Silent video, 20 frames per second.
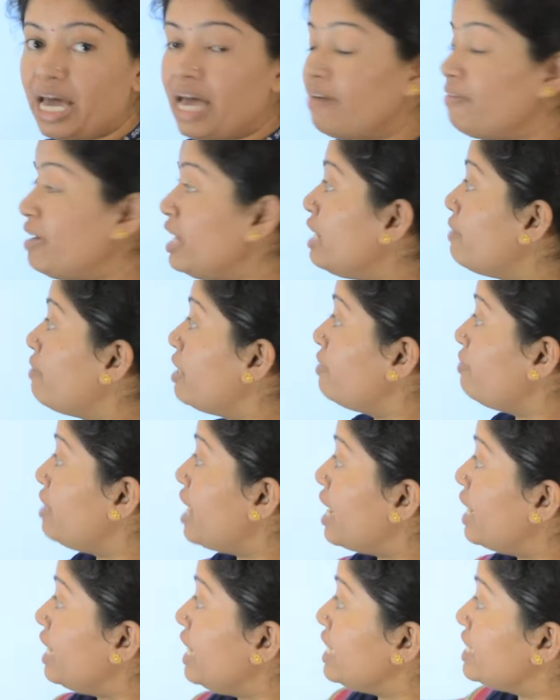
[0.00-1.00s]
Whenever we
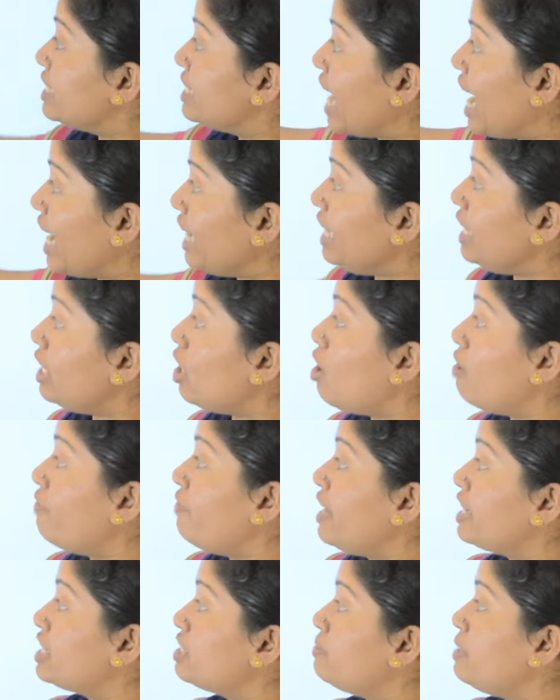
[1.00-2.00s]
are writing sine of
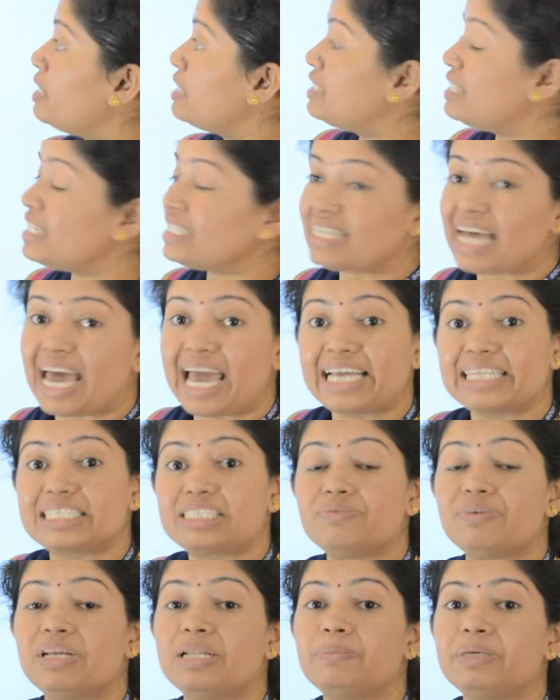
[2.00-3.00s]
x, means this x
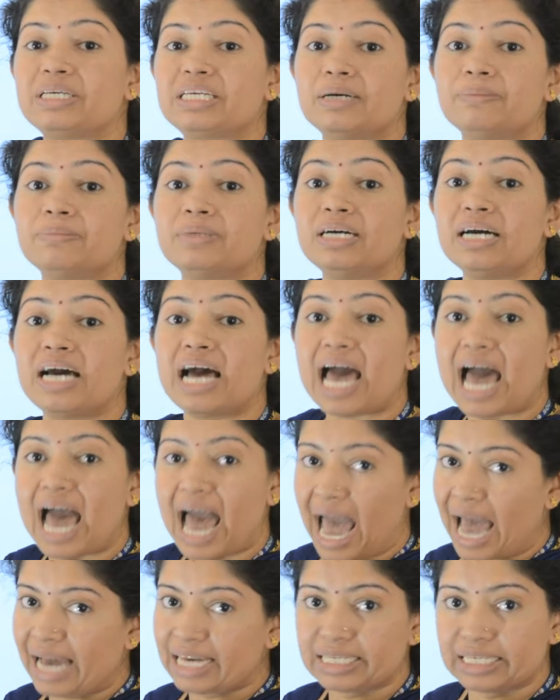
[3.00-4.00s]
will become an
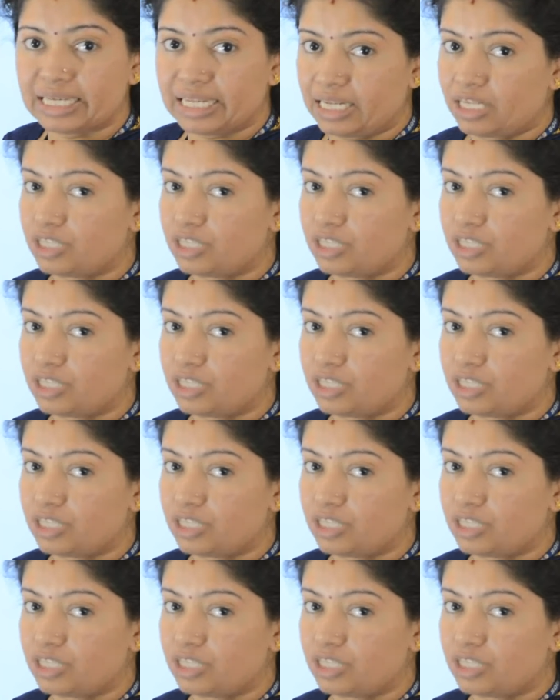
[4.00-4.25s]
angle.